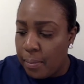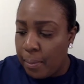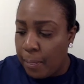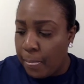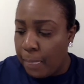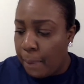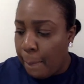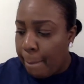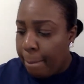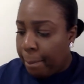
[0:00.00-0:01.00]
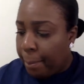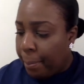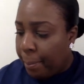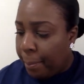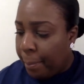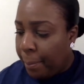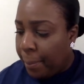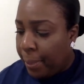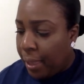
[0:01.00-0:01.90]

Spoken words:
(silence)